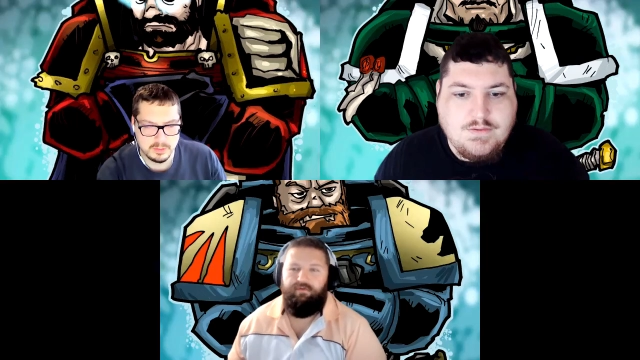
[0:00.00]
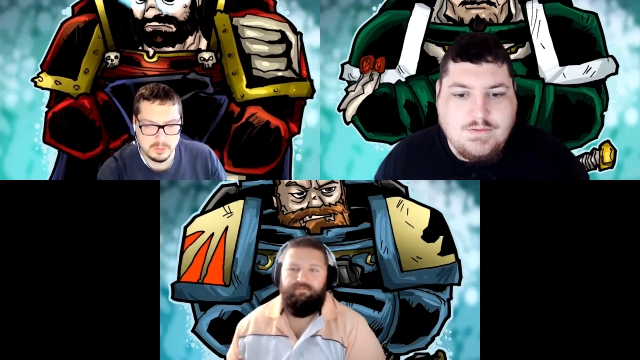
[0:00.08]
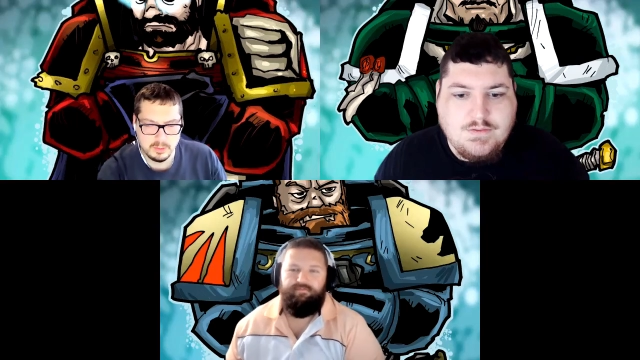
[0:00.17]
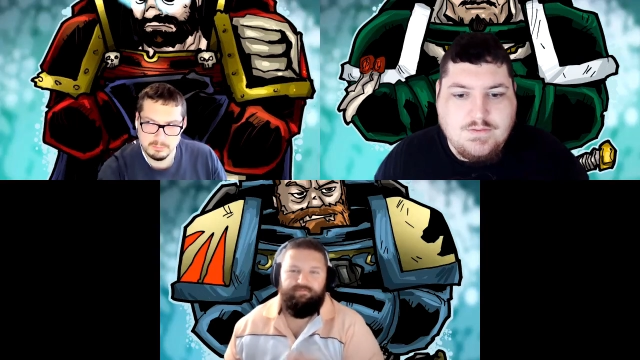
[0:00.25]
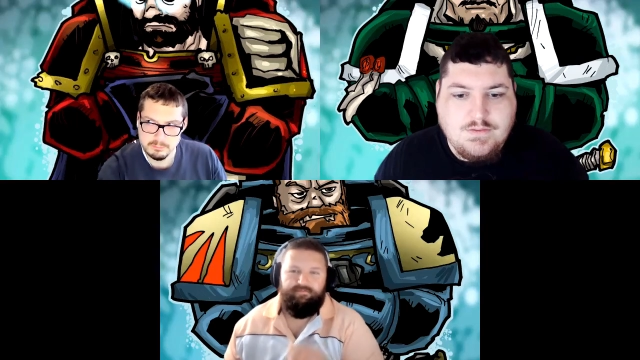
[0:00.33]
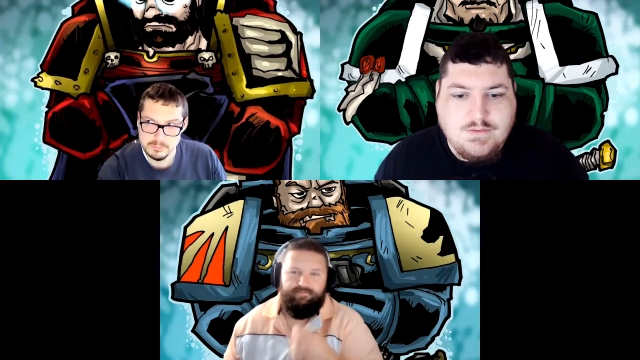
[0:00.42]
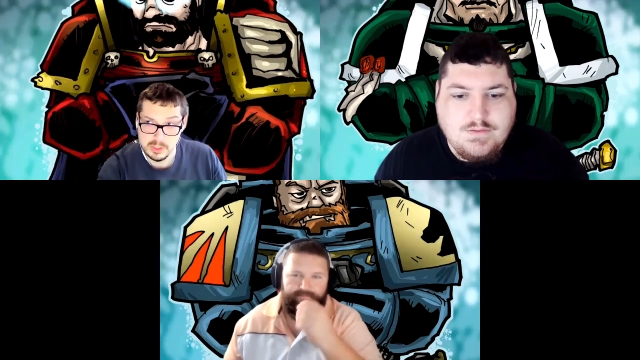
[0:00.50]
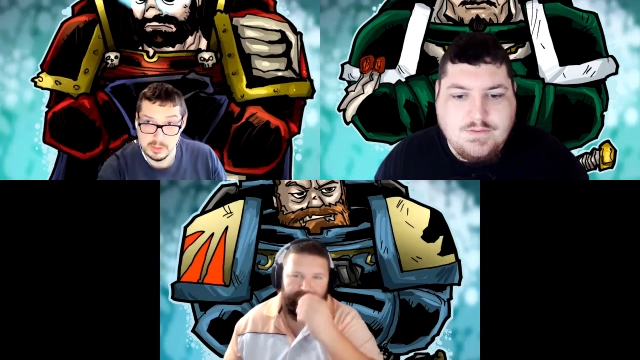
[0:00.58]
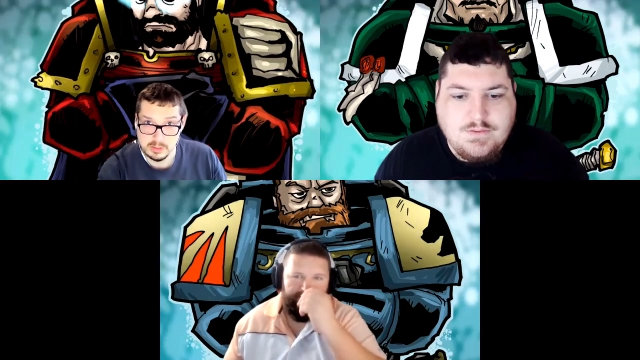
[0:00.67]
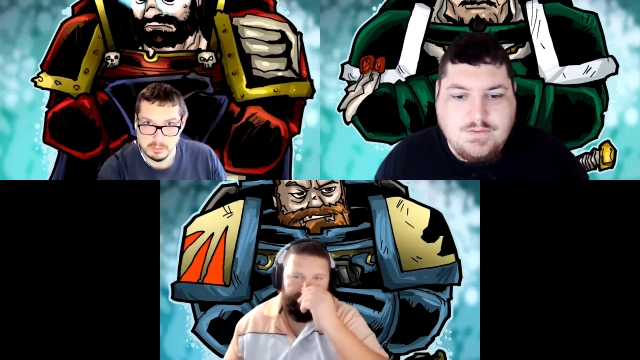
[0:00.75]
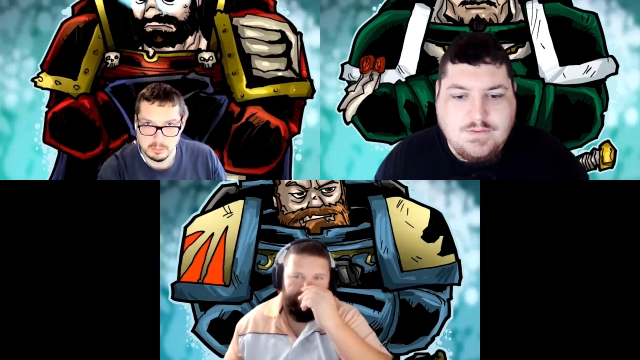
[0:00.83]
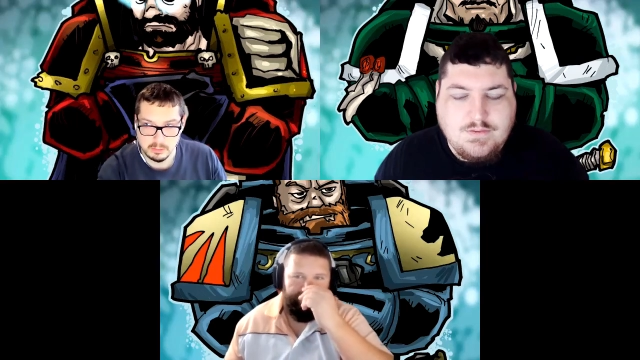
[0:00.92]
Speaker 1: and Gene
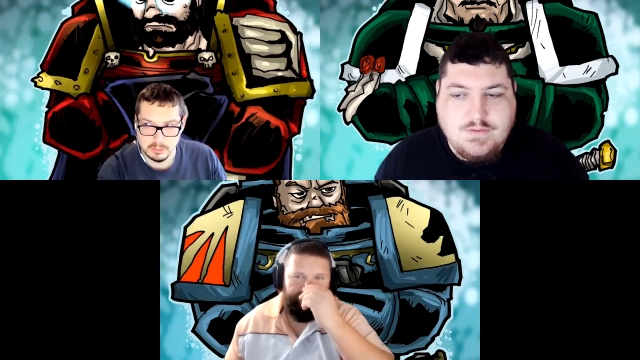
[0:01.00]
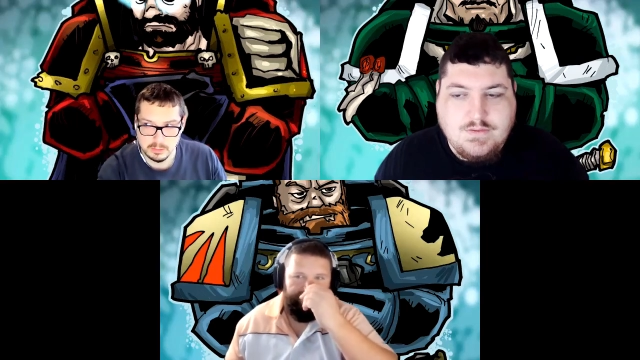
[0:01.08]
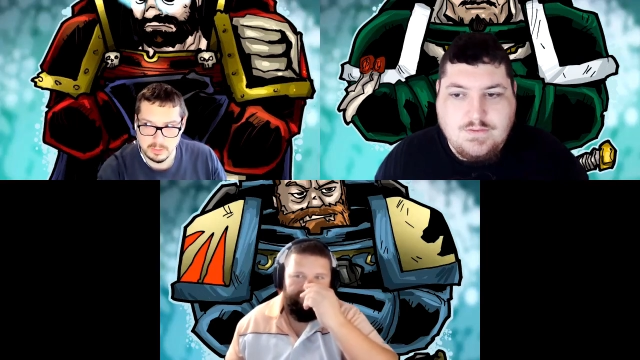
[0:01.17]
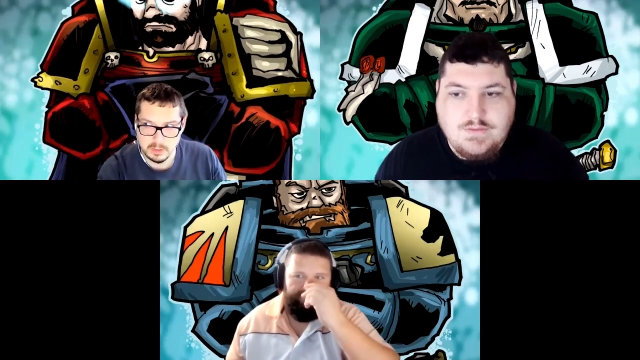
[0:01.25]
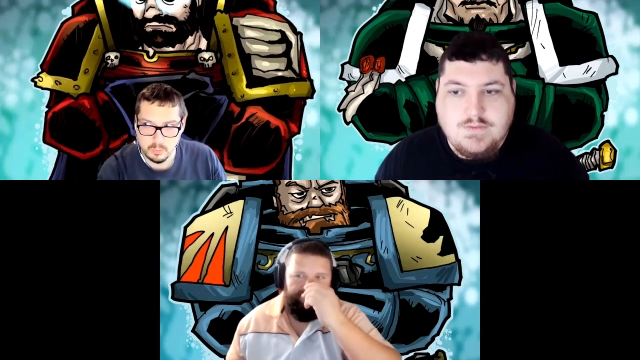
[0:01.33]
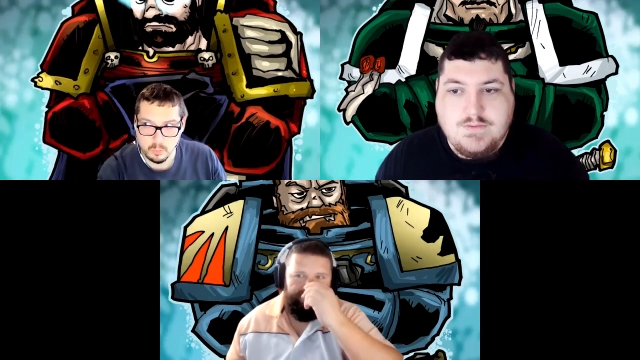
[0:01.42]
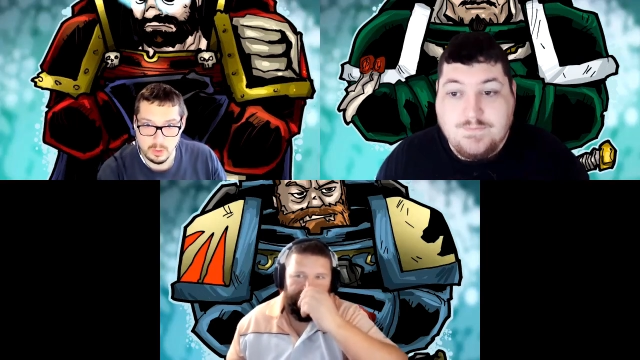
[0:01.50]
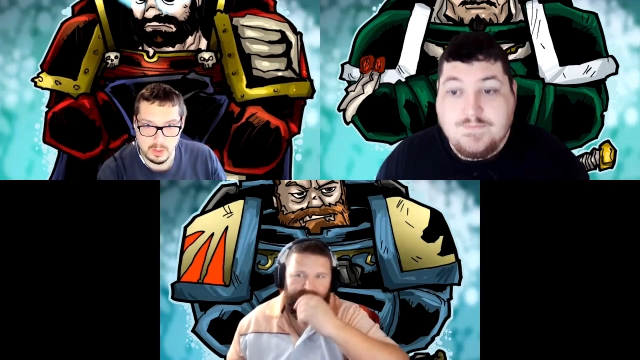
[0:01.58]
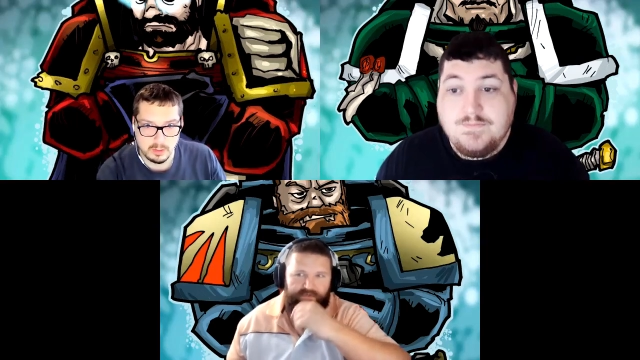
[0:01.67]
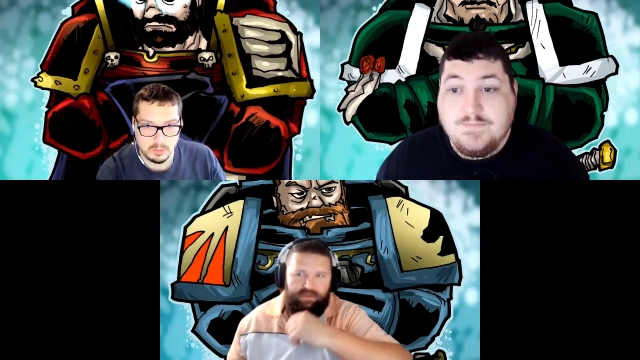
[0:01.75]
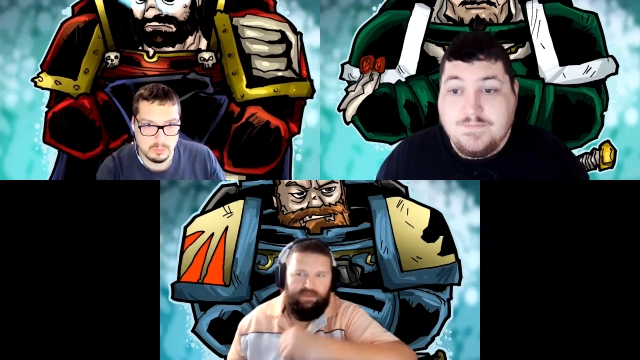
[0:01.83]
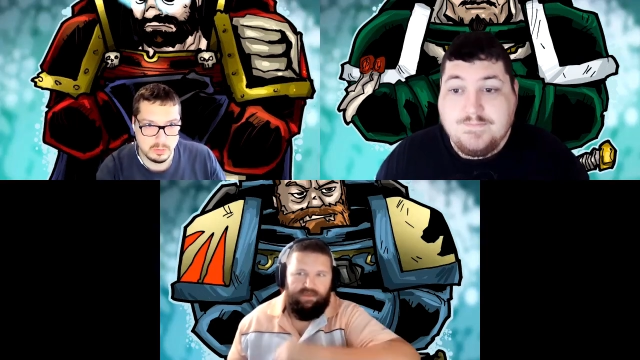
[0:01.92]
Stealer Cults have gotten way
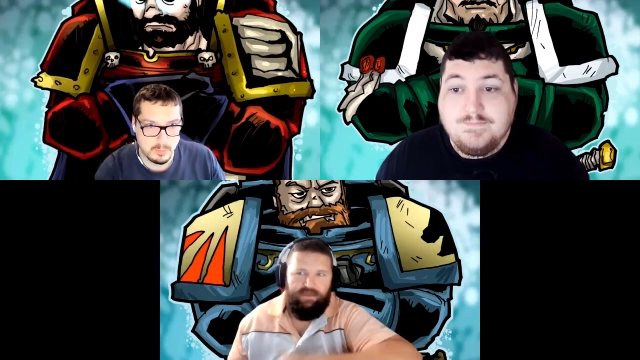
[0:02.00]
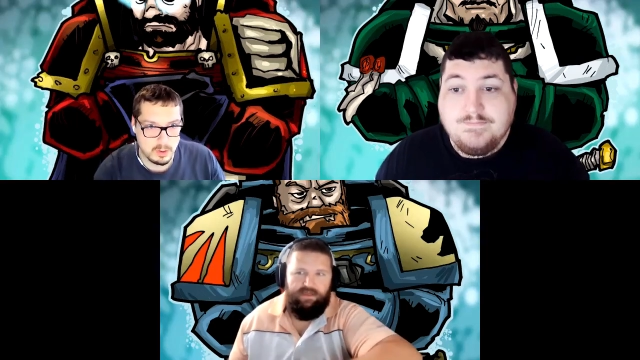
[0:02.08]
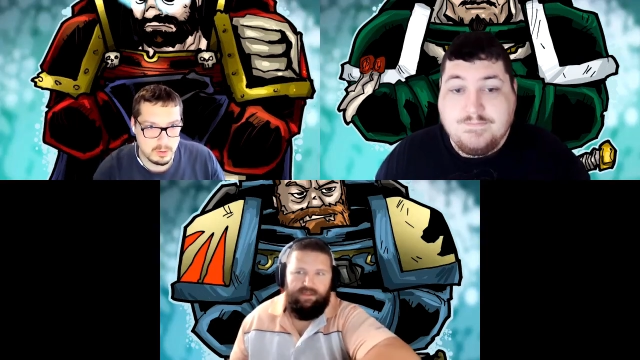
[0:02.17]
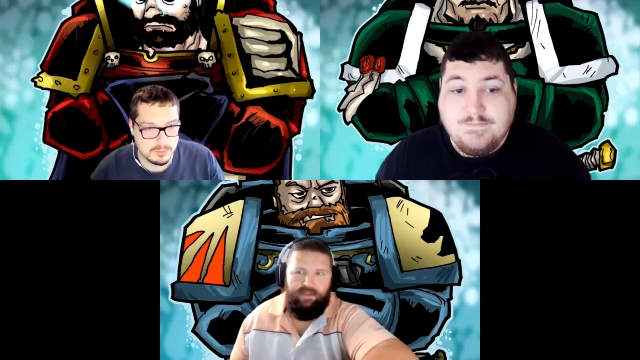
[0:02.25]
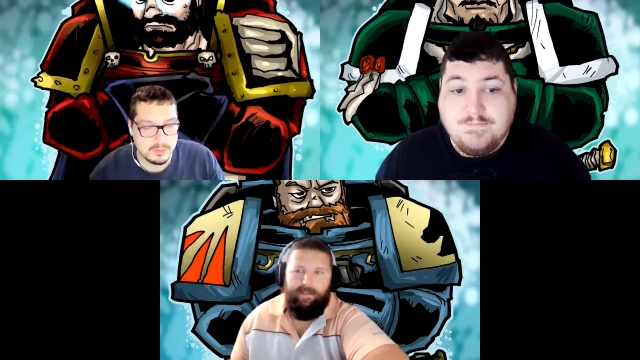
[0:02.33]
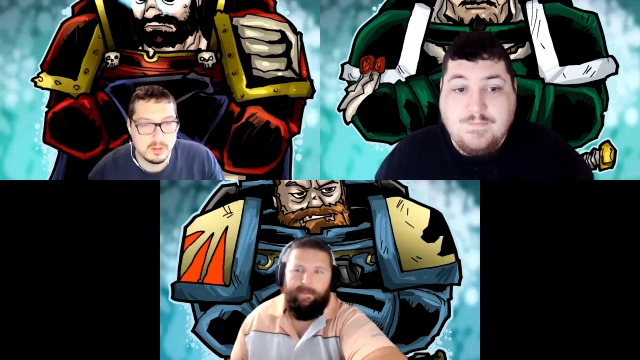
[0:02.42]
cooler models.